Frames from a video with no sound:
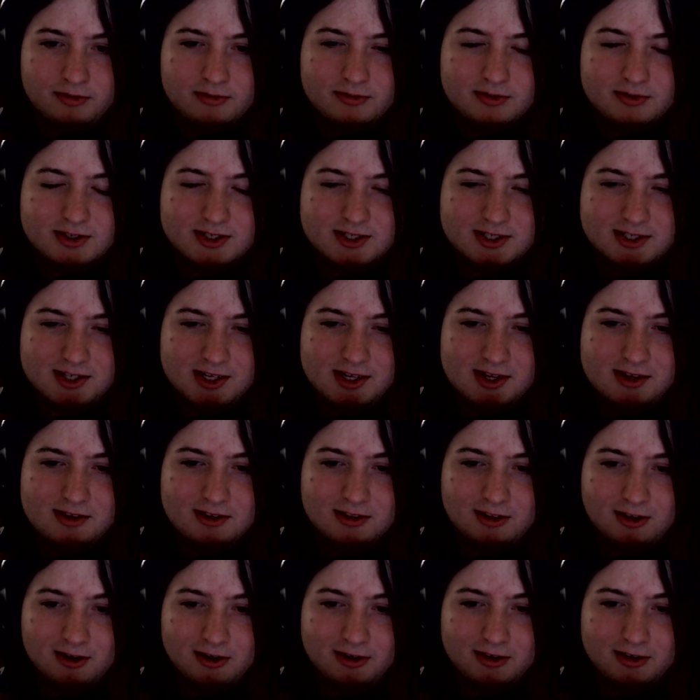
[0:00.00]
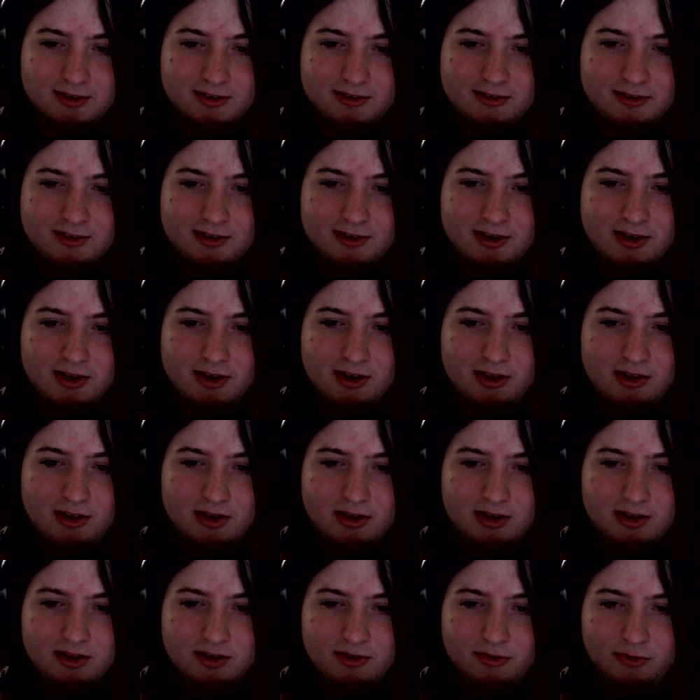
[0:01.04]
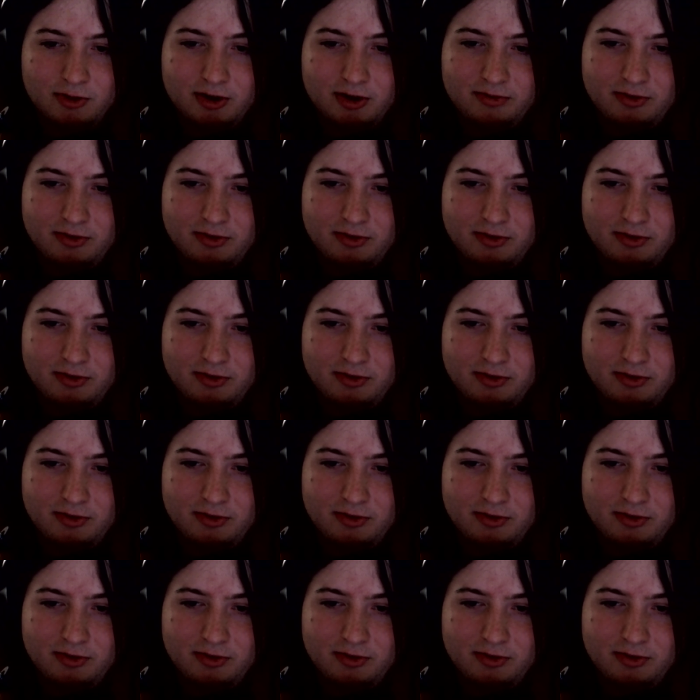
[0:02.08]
C. Clarke, one